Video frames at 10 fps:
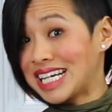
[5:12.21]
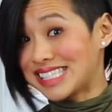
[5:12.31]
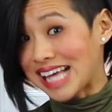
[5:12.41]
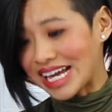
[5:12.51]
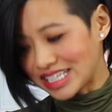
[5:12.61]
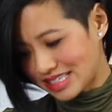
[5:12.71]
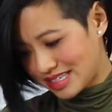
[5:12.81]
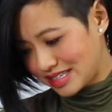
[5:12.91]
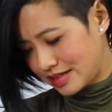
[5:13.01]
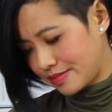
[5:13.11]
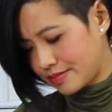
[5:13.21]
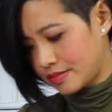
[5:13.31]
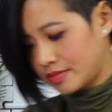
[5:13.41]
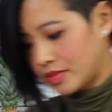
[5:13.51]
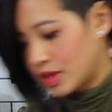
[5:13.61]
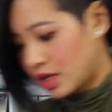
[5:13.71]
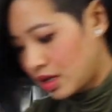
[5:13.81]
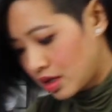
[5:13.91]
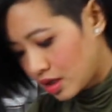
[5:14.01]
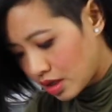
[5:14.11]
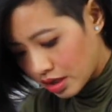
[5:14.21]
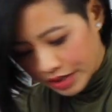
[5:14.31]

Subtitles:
Science. All